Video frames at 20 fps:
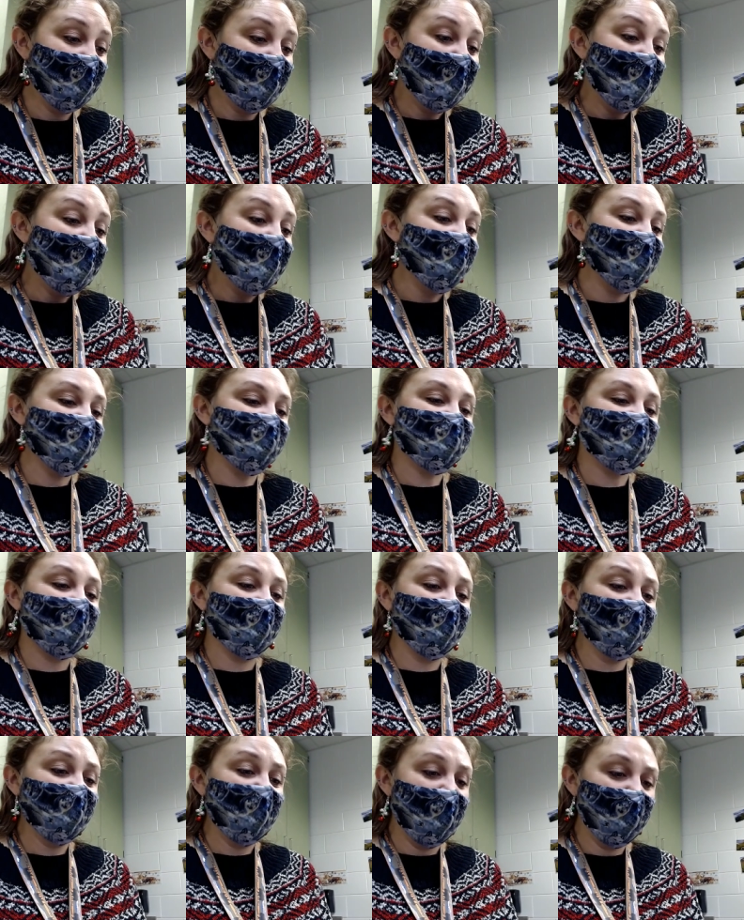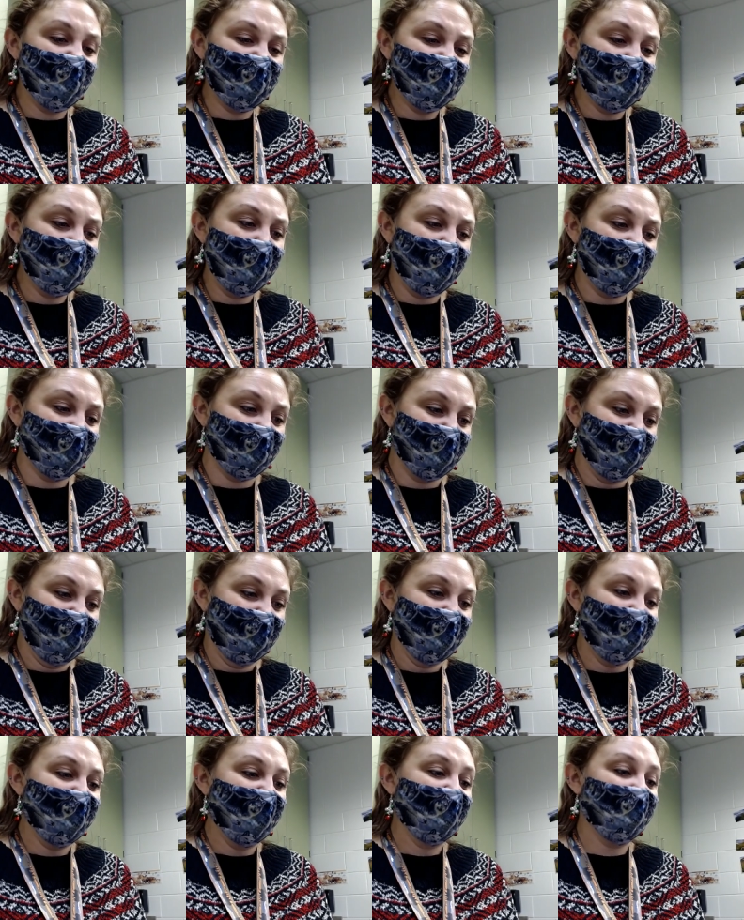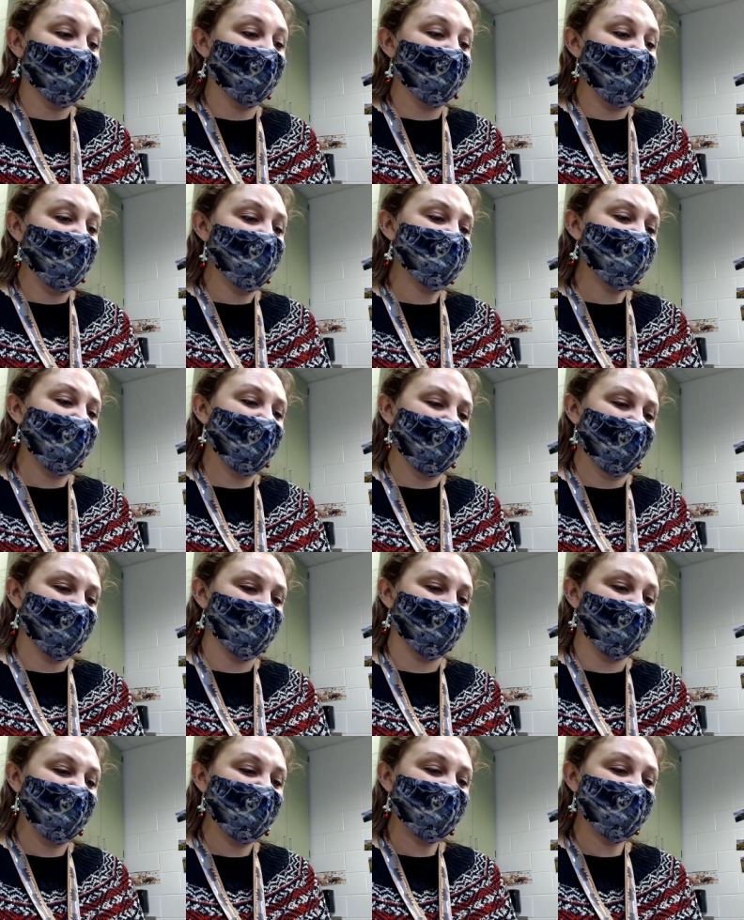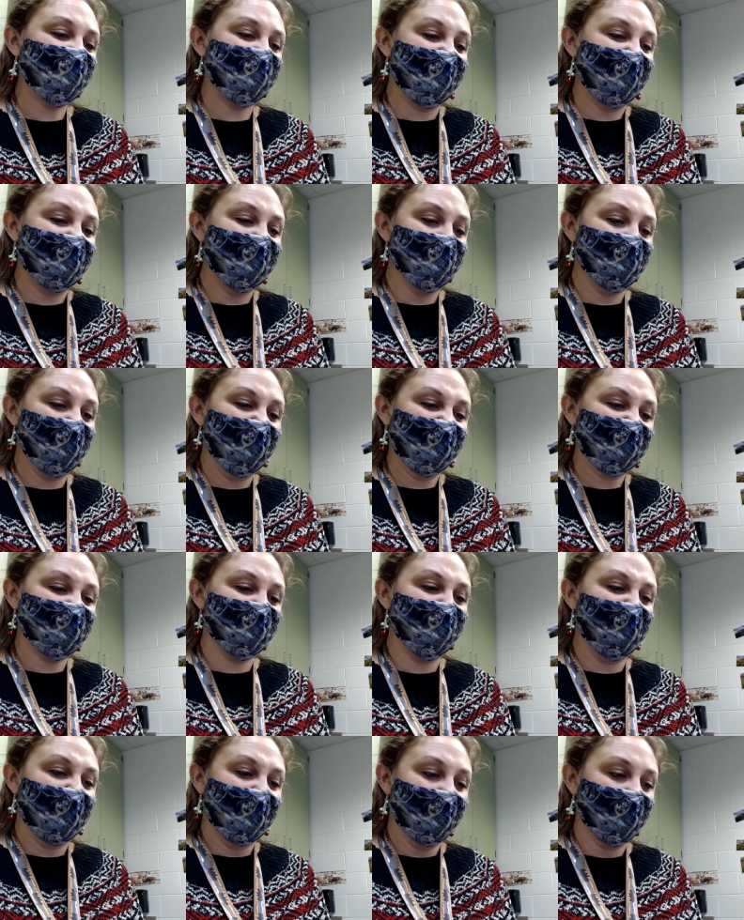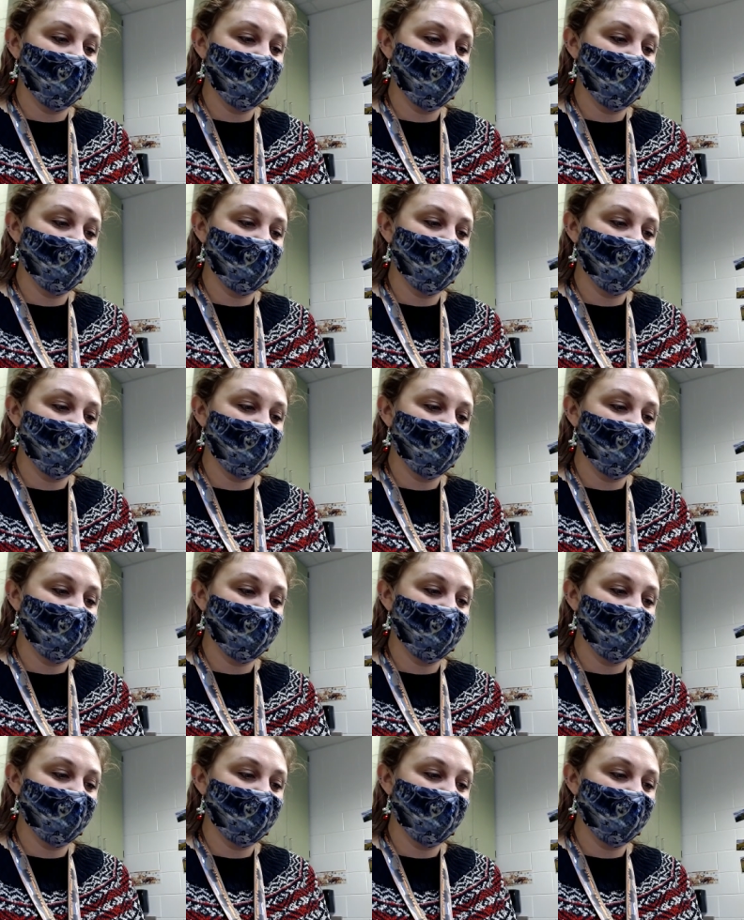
The ceiling opened above me, and a gloved hand reached in and picked me up.